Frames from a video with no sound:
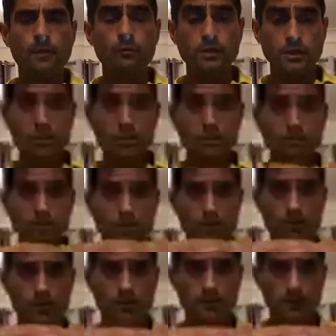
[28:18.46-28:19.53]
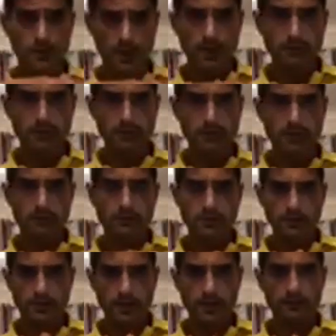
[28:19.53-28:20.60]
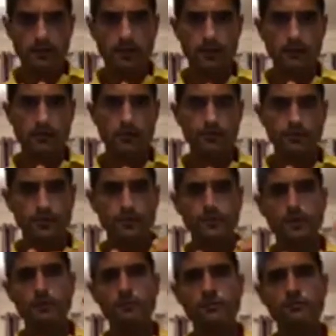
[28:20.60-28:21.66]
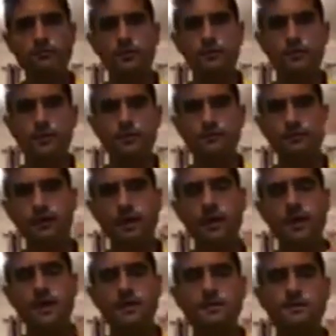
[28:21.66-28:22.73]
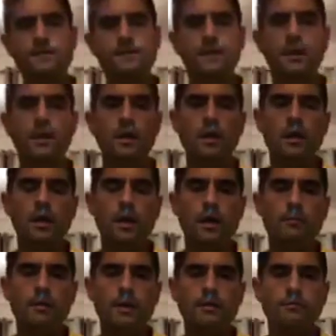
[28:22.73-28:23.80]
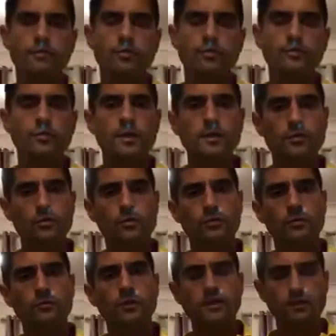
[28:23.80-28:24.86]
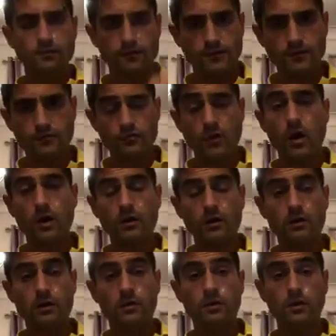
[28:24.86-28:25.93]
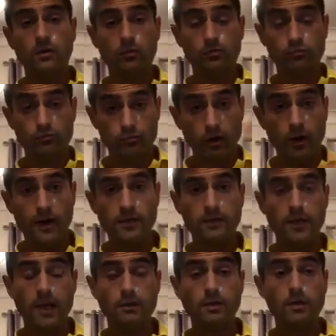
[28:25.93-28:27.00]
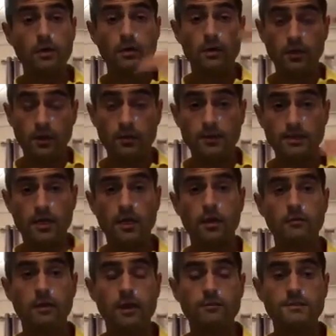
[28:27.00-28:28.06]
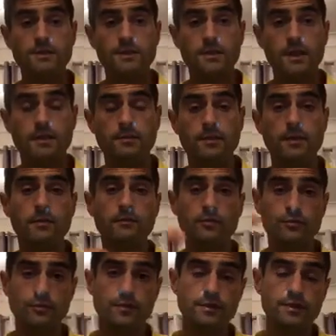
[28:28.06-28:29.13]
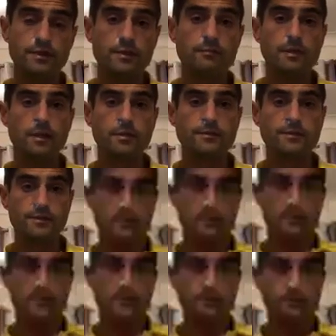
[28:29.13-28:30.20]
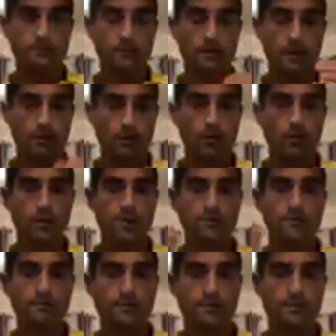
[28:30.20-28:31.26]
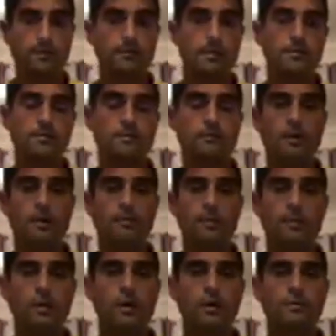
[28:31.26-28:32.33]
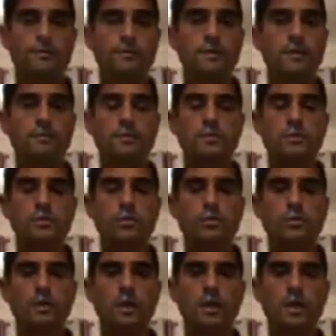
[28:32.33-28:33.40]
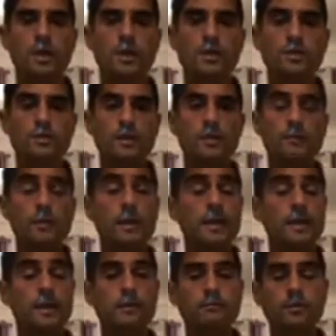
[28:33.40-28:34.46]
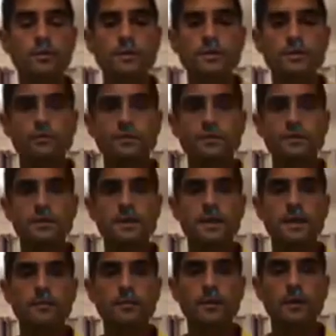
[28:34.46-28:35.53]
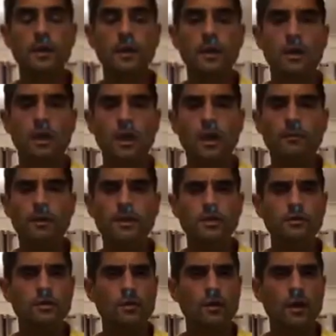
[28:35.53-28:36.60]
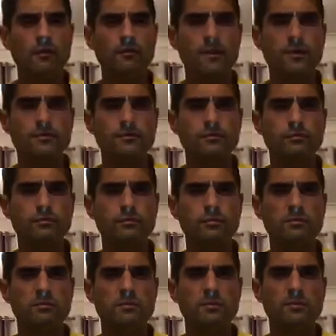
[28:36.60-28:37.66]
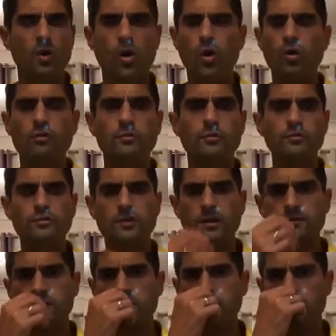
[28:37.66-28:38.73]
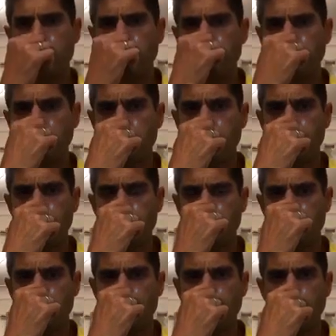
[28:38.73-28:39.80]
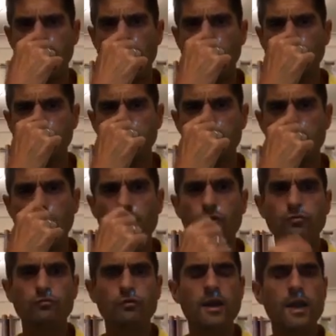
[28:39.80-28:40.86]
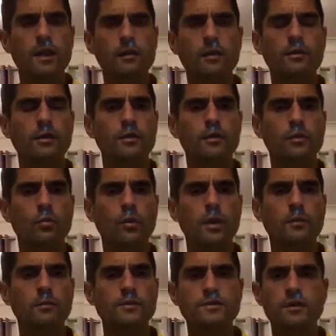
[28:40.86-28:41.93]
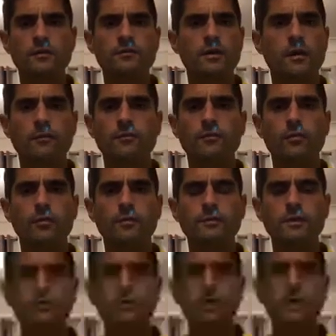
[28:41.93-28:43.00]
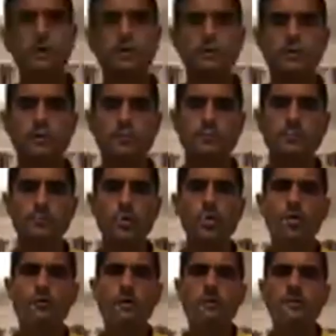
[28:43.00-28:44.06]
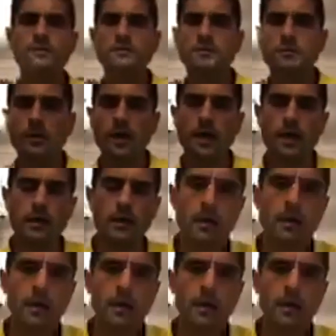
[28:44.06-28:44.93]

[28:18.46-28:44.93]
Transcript: which shows that you can go into deep sleep, which is deeply unconscious, up through the different layers. And of course, when you've drunk, you're right down, you can't go into REM sleep. And then of course, when the stimulants start to, your alcohol wears off and the stimulants are up, you can't sleep at all. So it completely ruins your sleep. And you do have those horrible dreams. I remember having dreams where it felt so real and I couldn't wake myself up for them. You wake up kind of pouring with sweat.